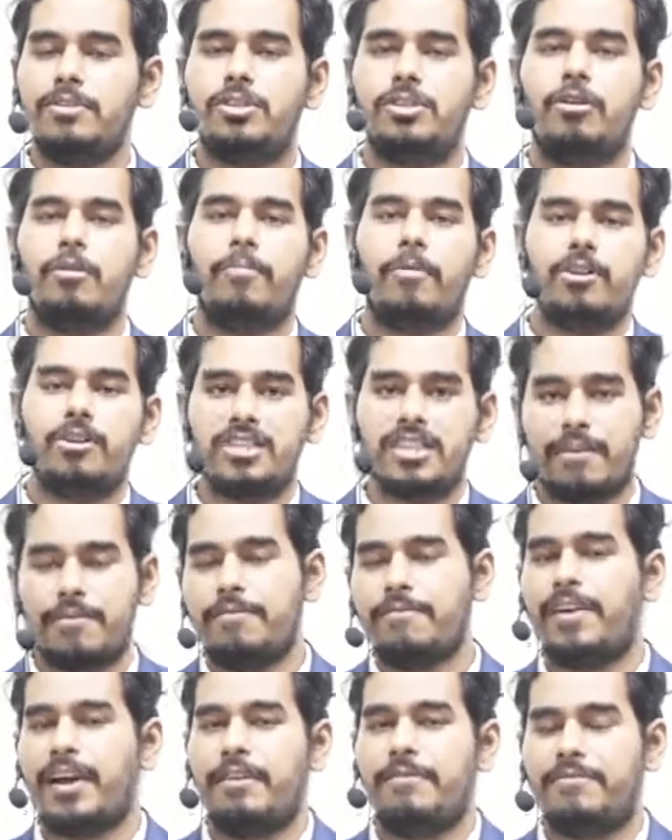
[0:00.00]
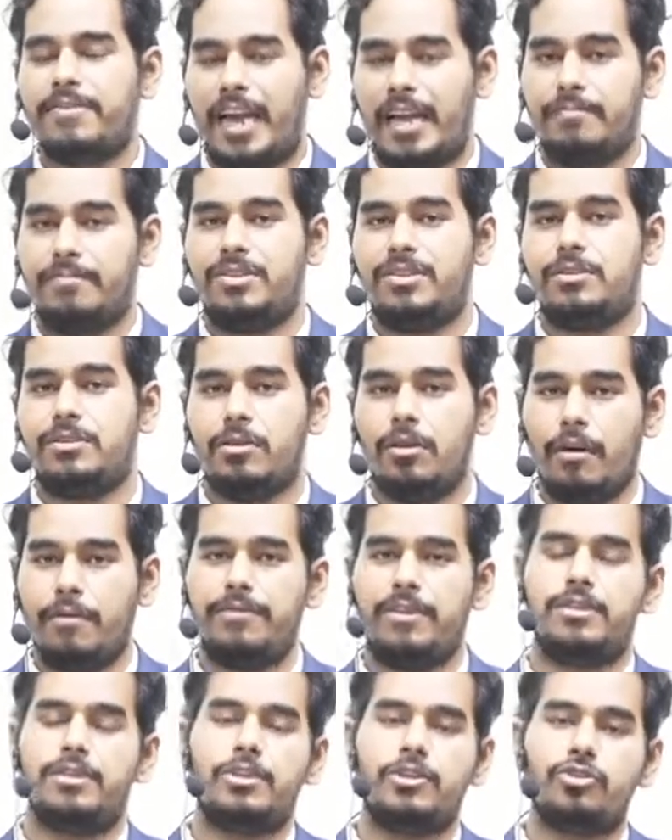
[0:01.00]
0.75 times of
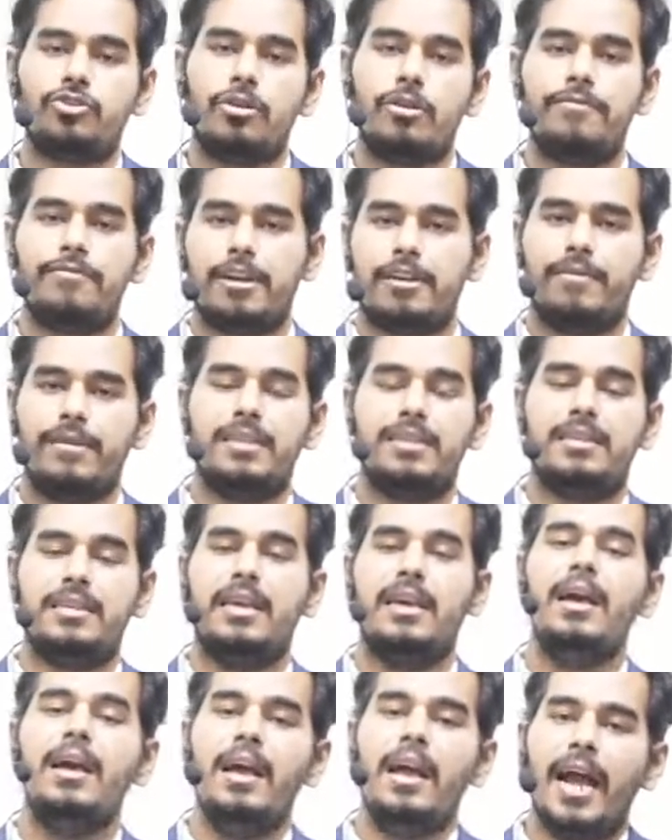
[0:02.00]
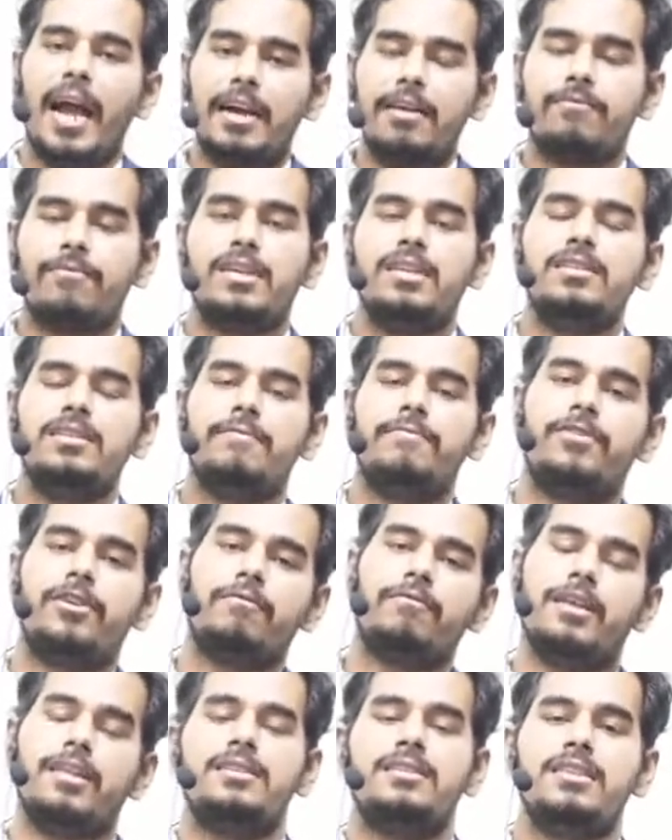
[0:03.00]
the threshold frequency. And once the
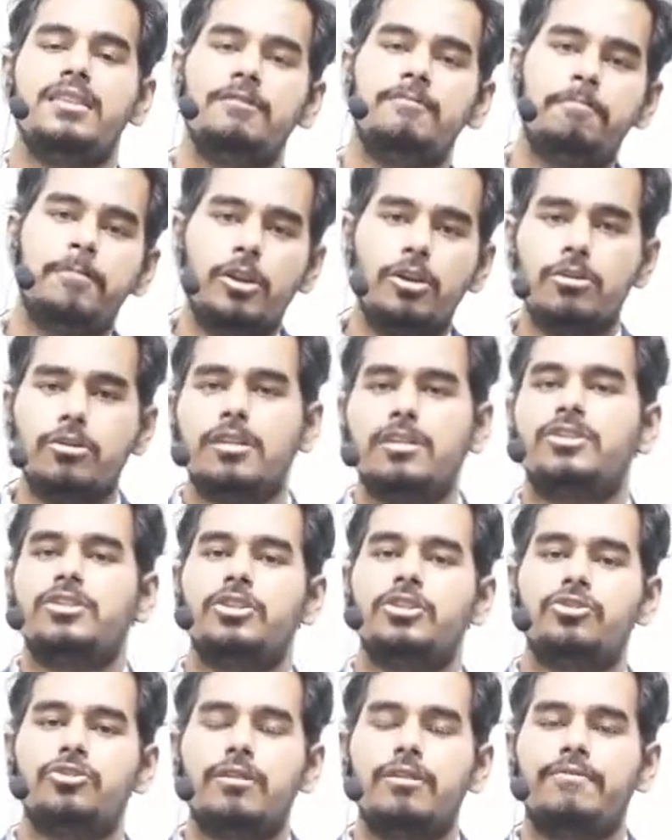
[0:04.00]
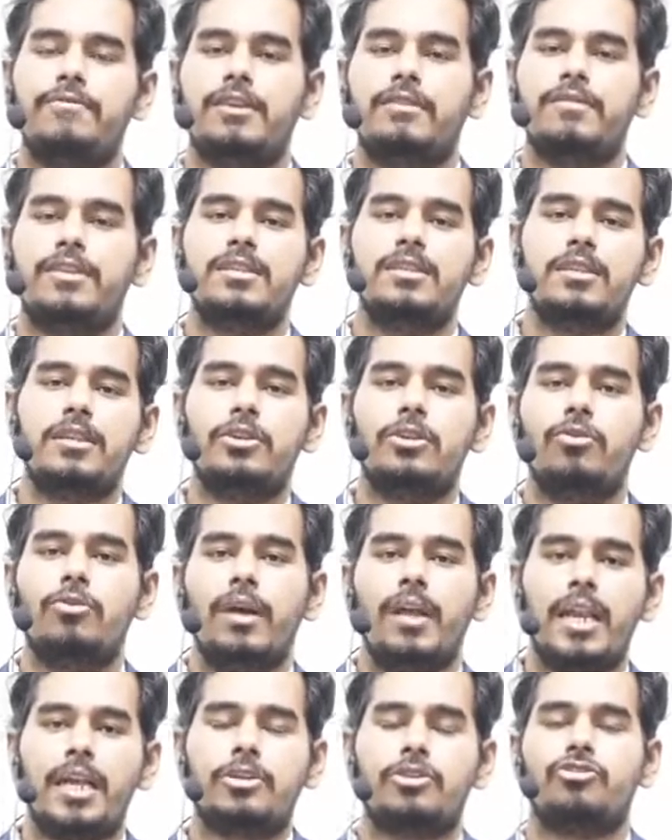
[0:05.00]
frequency is below the threshold frequency, no
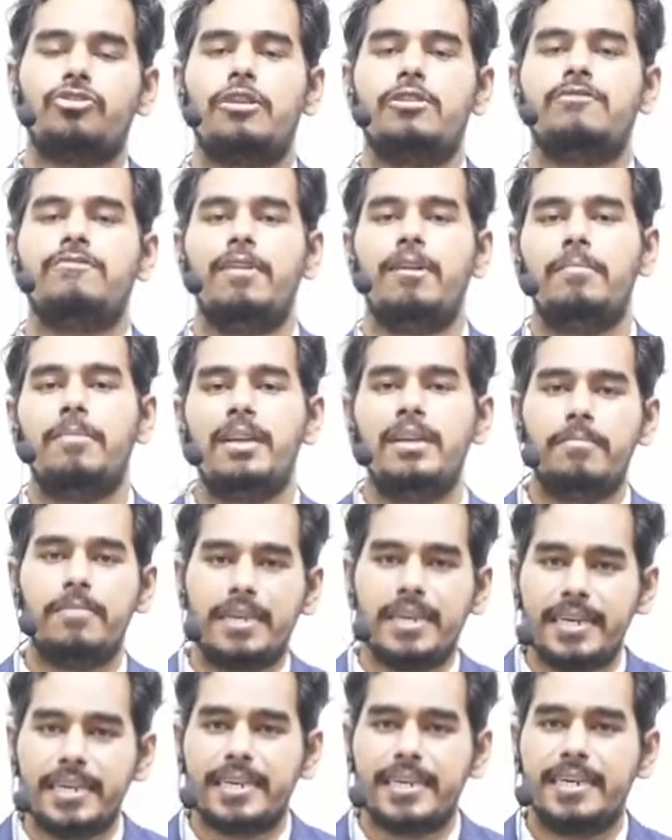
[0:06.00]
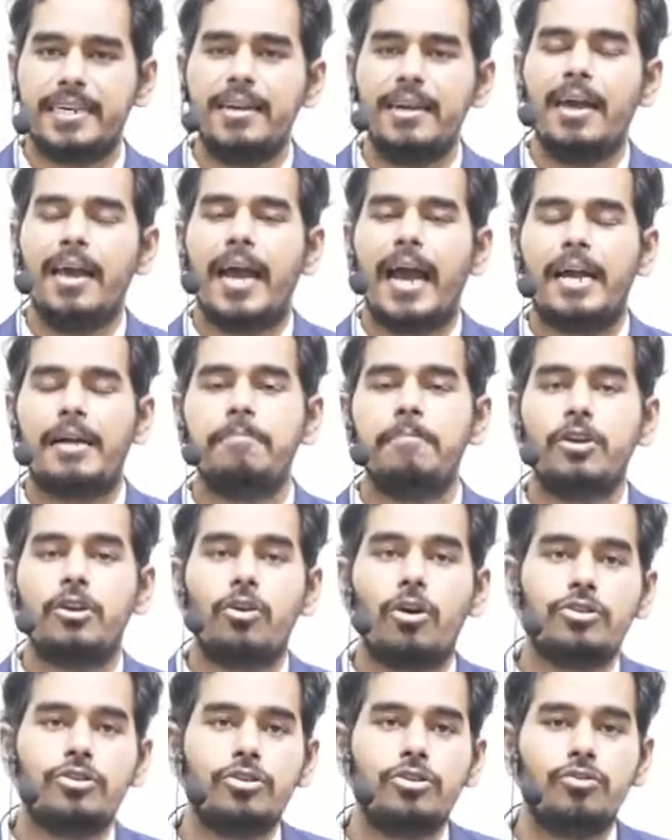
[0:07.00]
electrons will be liberated. And
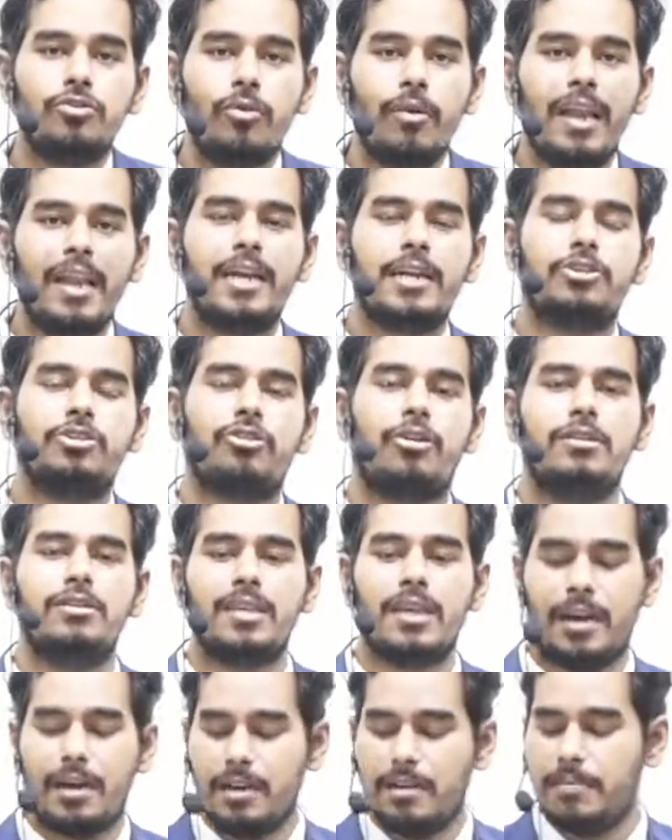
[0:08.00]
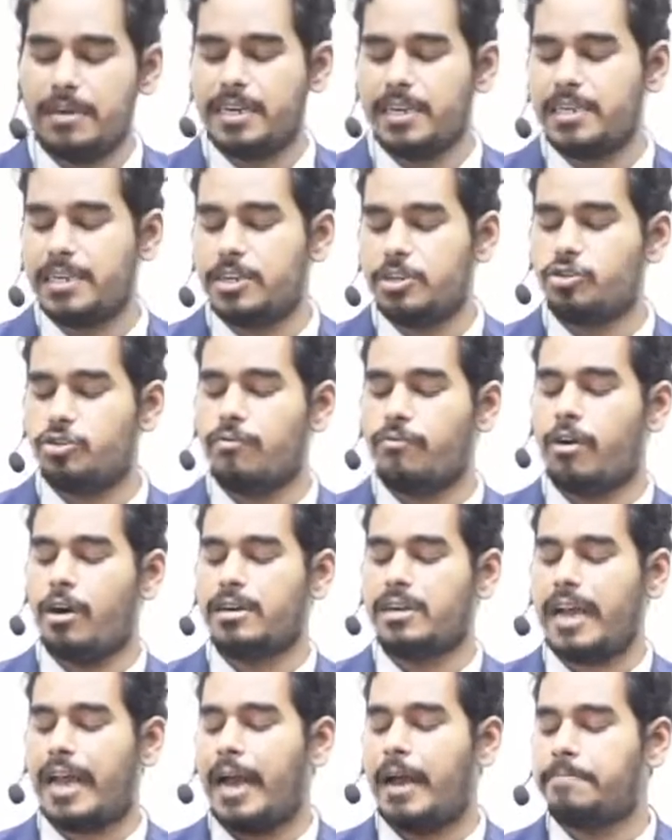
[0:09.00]
because no electrons are liberated, so
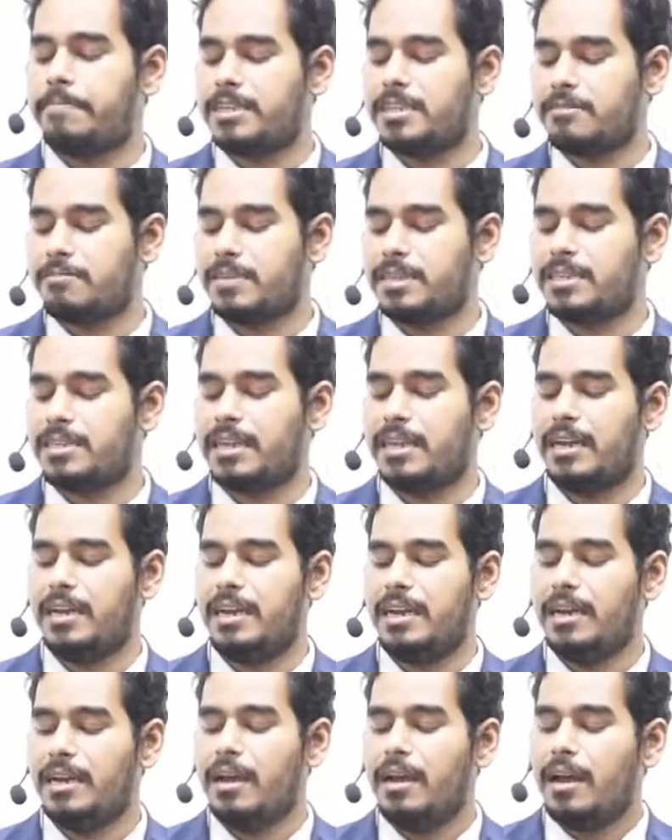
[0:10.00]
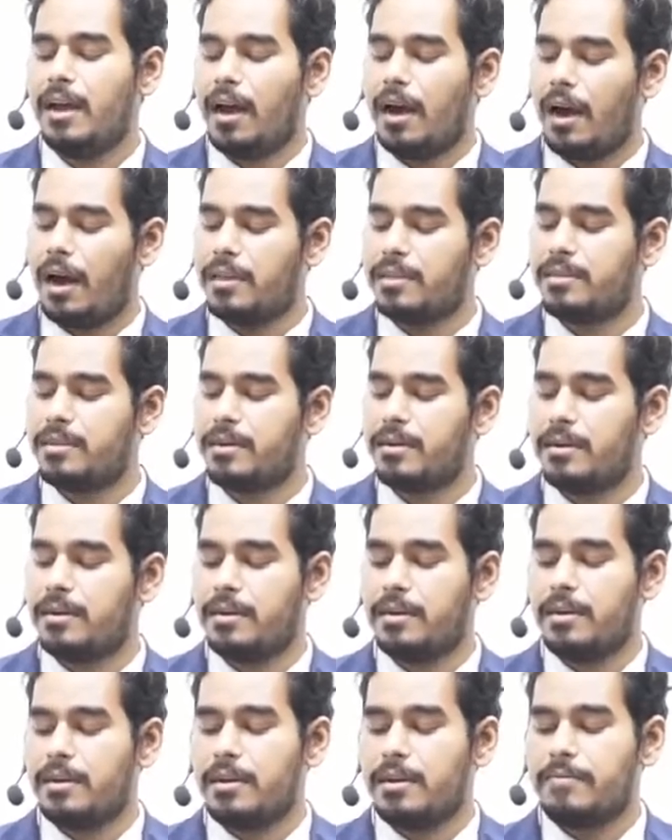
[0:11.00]
what happens basically, the
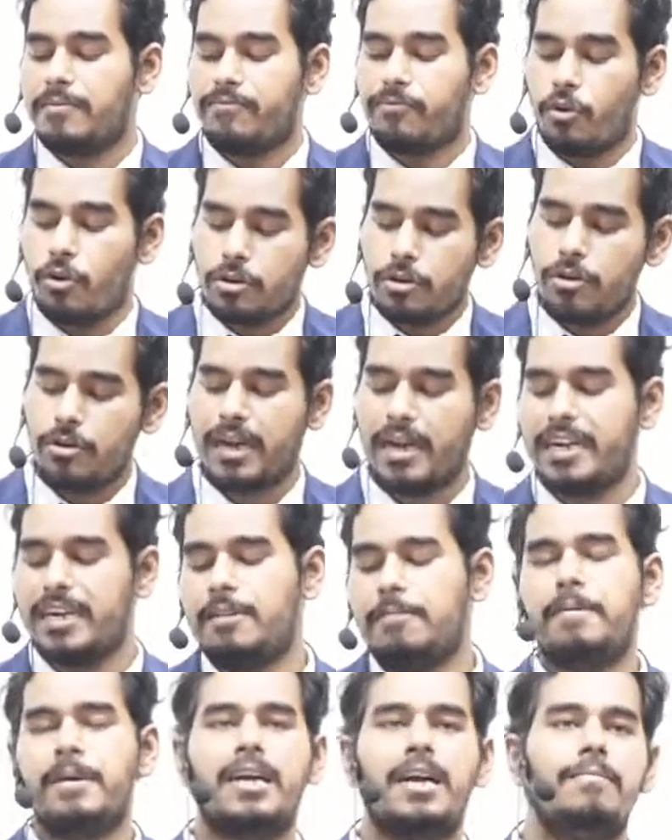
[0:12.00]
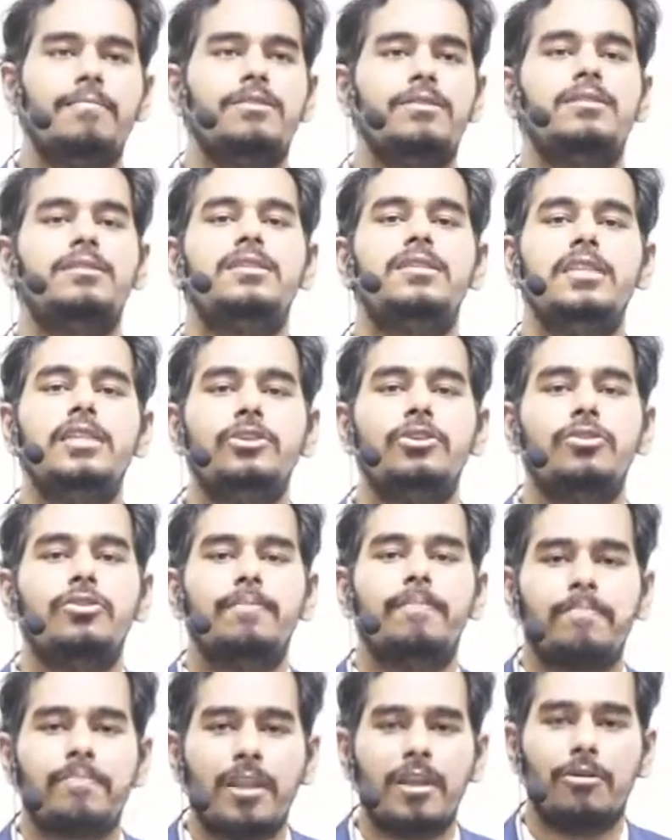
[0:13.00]
photocurrent becomes 0.
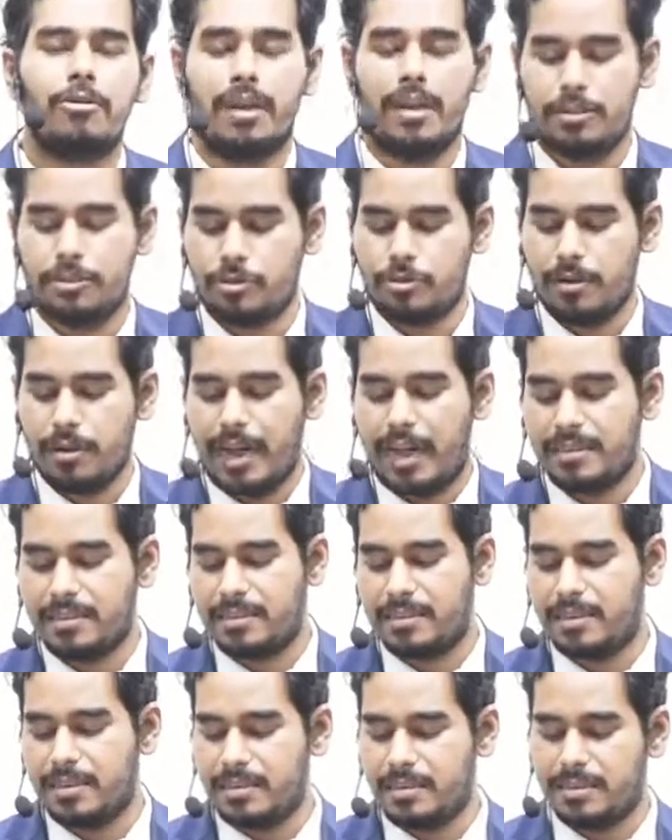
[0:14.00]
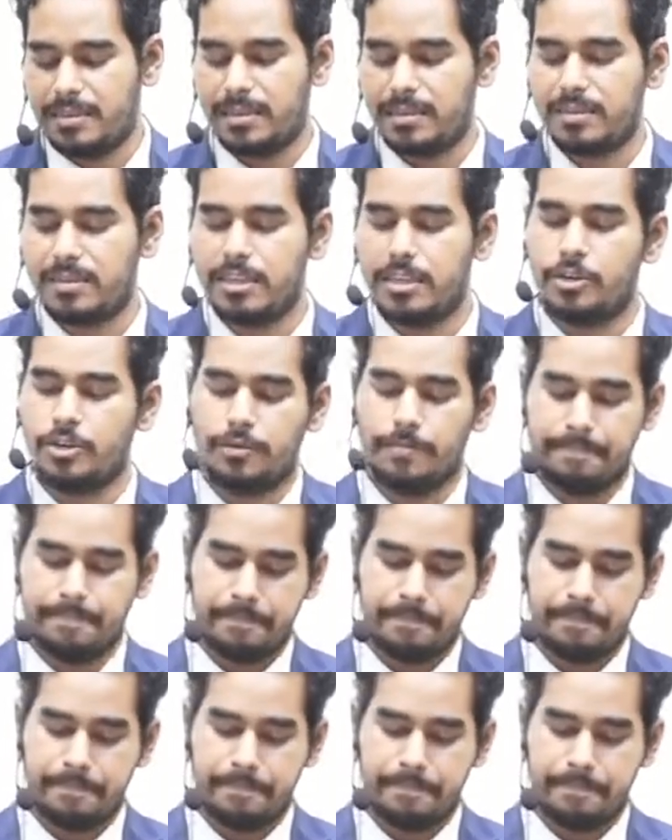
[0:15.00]
Okay, so the answer is 0.